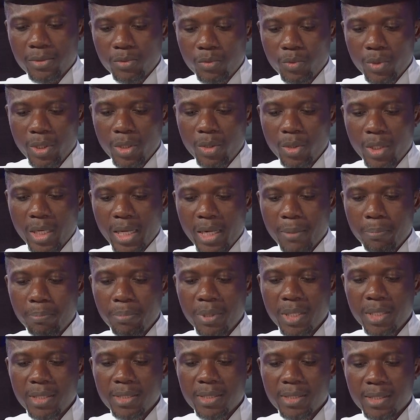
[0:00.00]
we look at
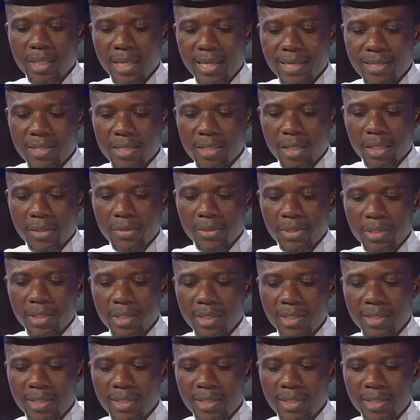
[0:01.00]
peace and security